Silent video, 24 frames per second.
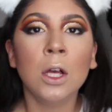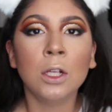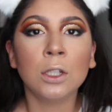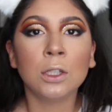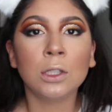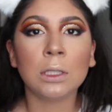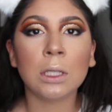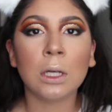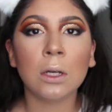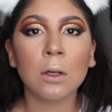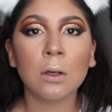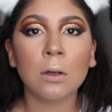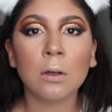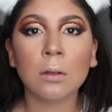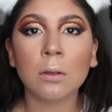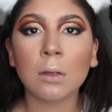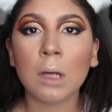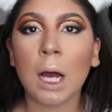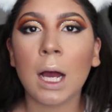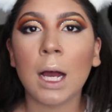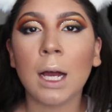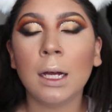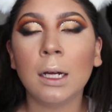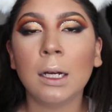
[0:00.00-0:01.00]

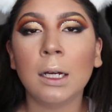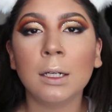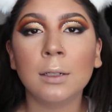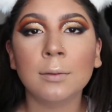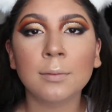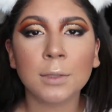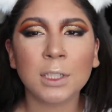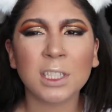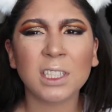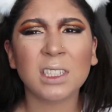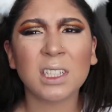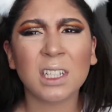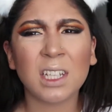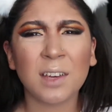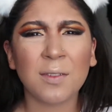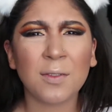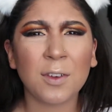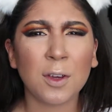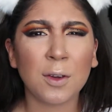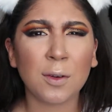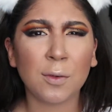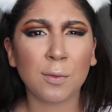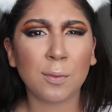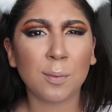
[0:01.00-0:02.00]
So just to give
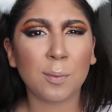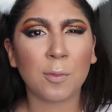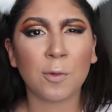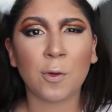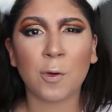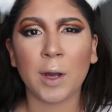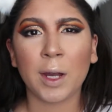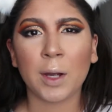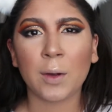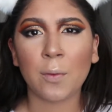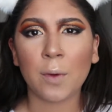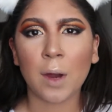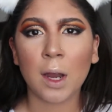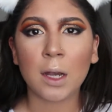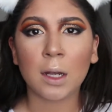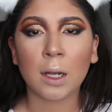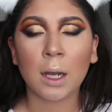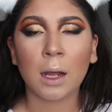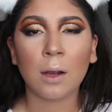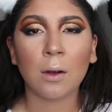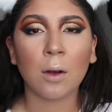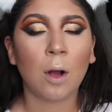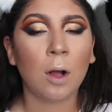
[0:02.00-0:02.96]
you a quick rundown,